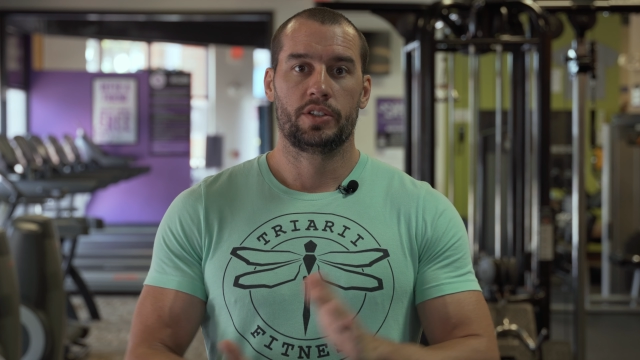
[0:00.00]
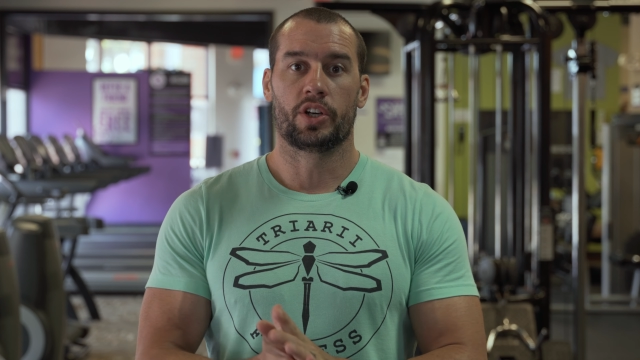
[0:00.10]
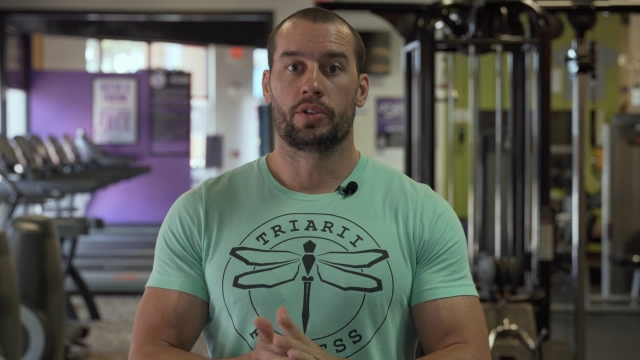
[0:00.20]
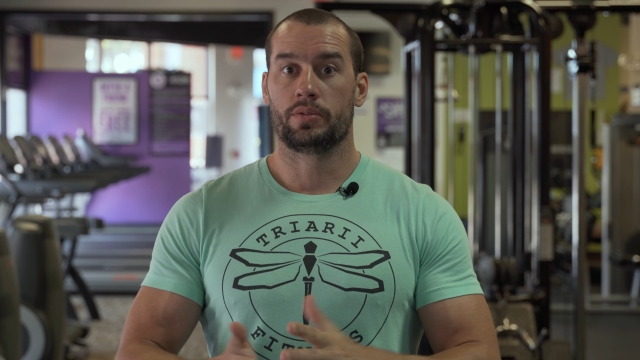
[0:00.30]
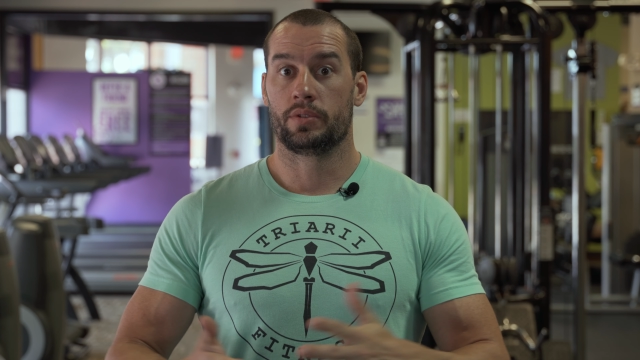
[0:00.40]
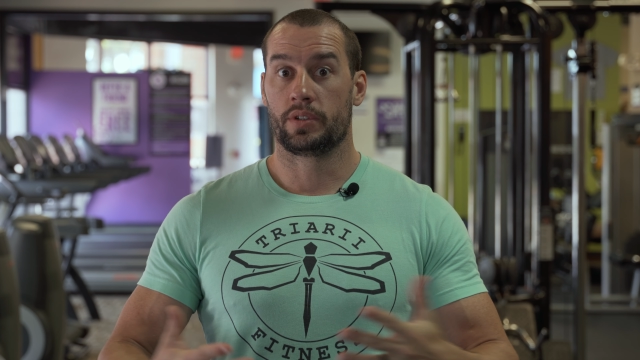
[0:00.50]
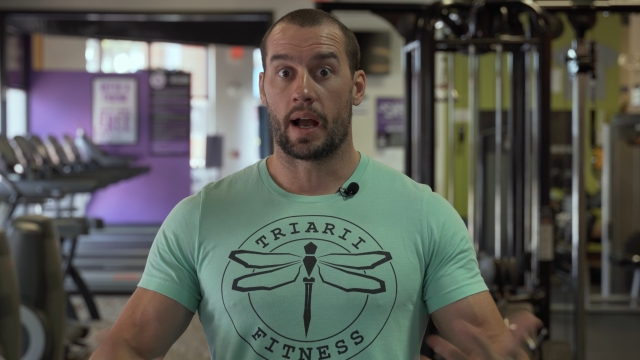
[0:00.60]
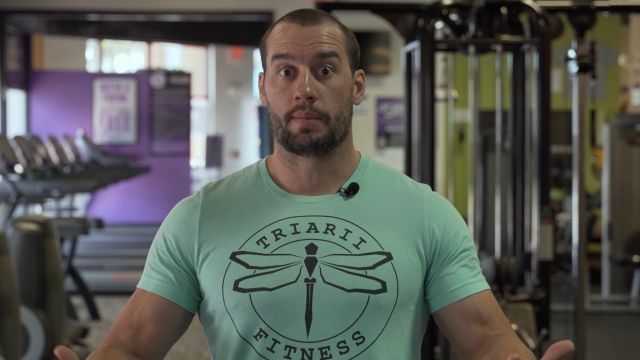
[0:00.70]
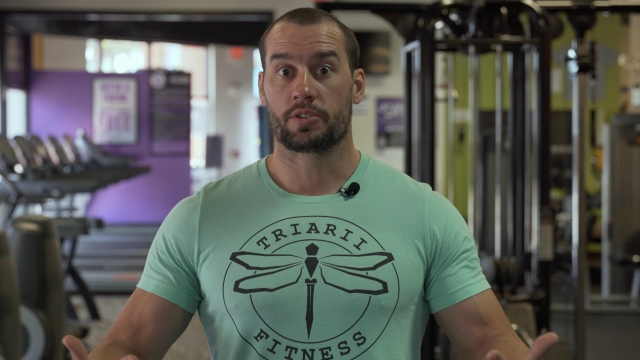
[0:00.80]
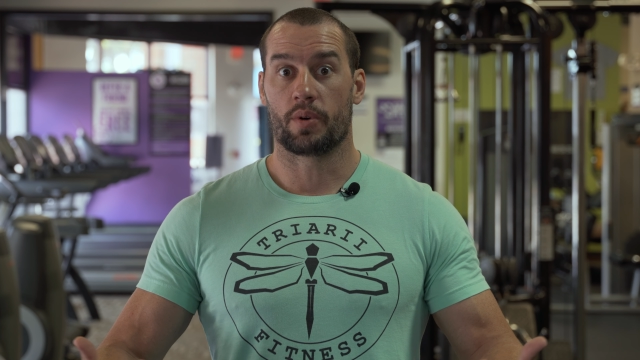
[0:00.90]
So
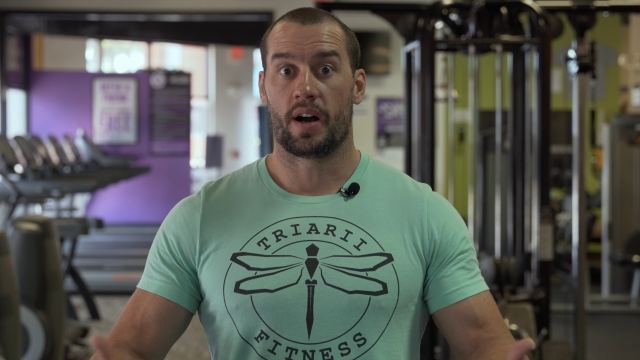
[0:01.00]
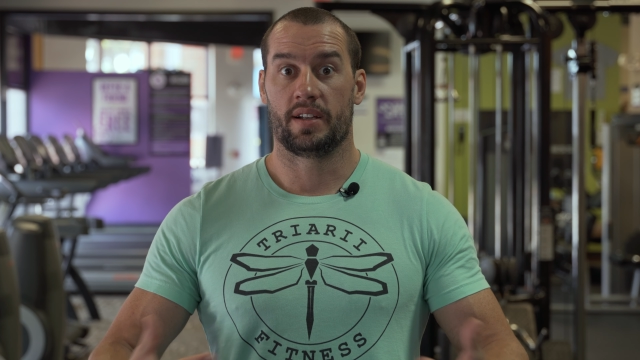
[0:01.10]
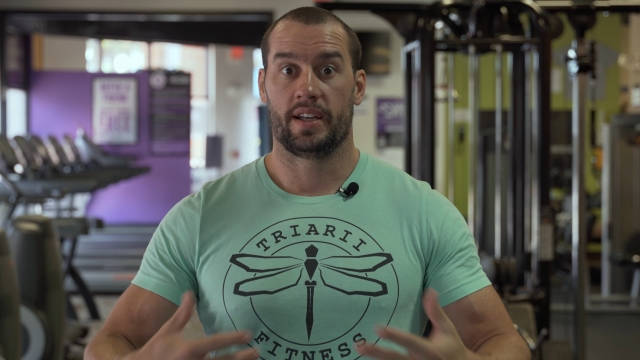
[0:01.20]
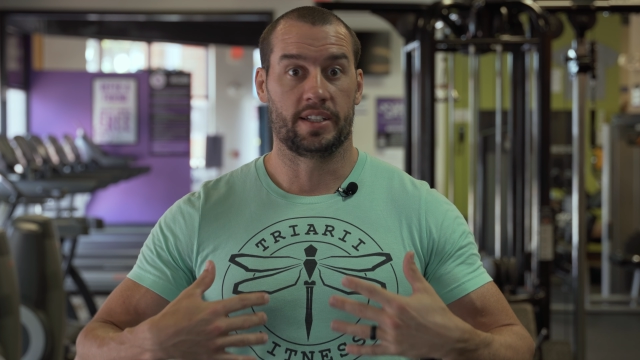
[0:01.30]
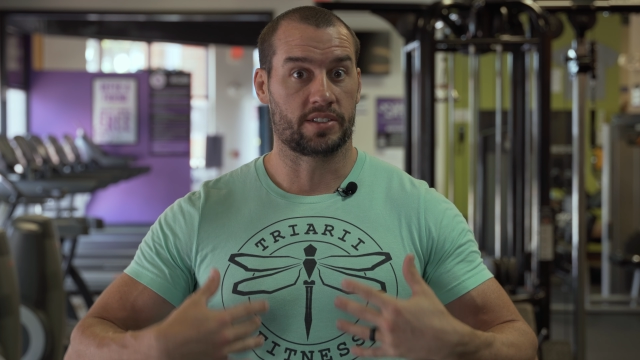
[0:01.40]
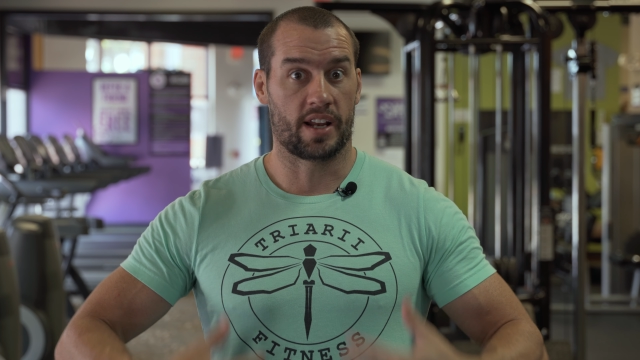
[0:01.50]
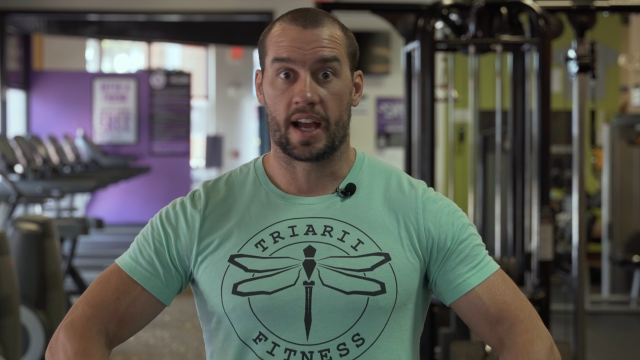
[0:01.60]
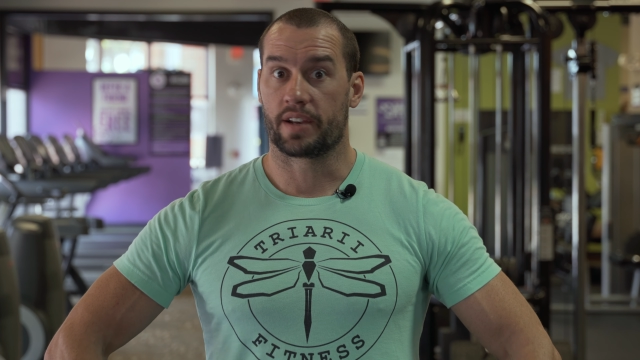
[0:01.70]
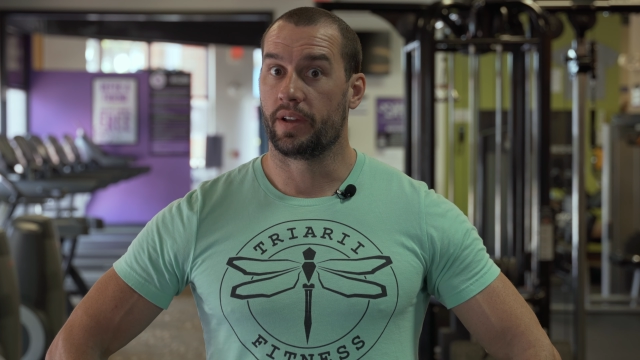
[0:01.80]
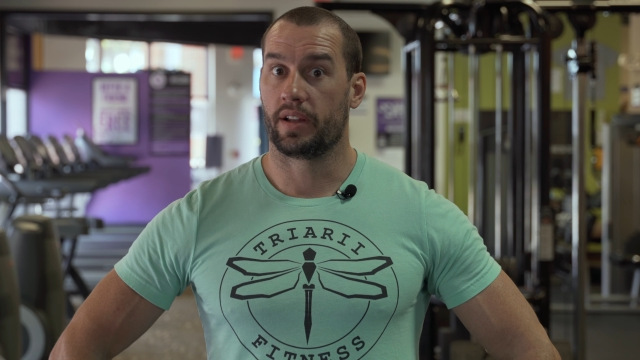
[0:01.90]
goblet squat, it's going to
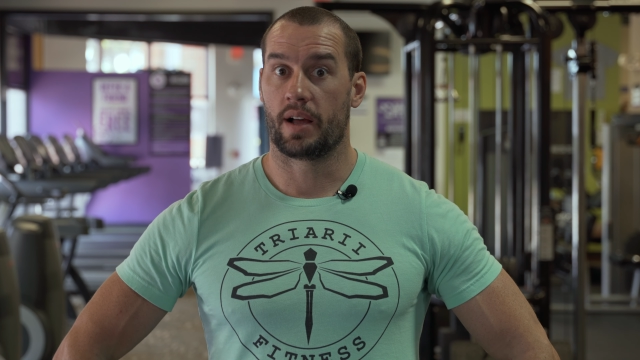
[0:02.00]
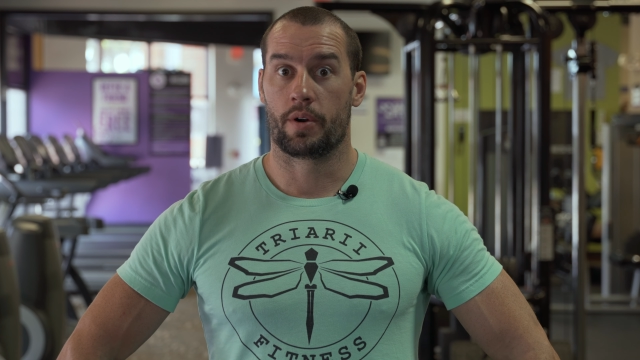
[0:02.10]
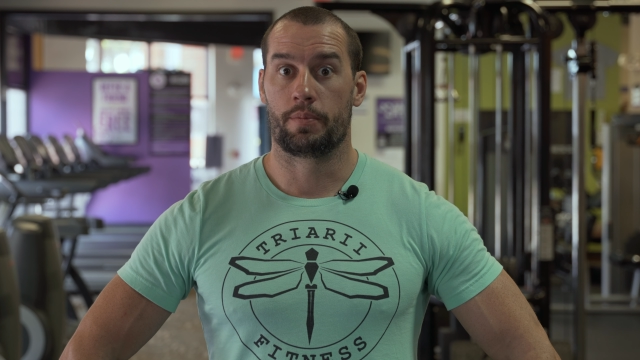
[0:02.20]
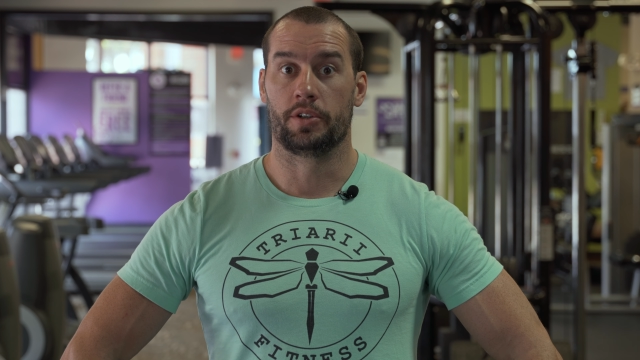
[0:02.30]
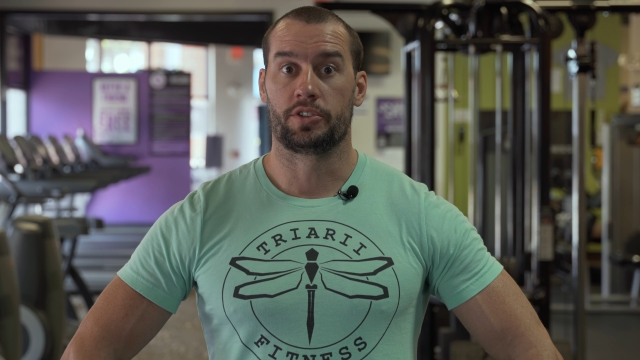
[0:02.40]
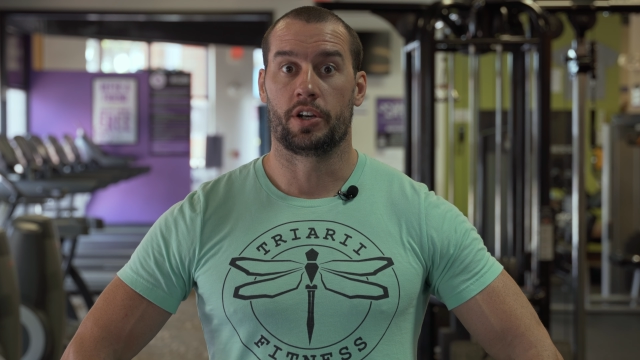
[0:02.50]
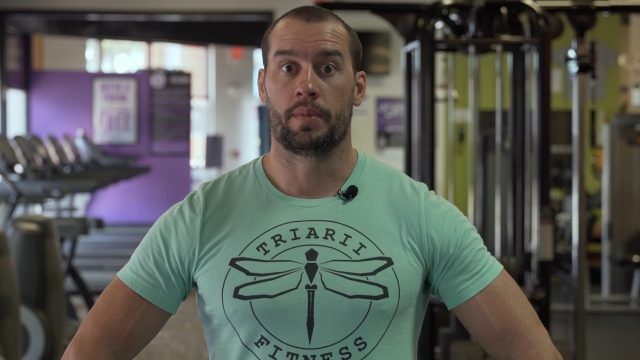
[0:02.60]
activate a lot more posterior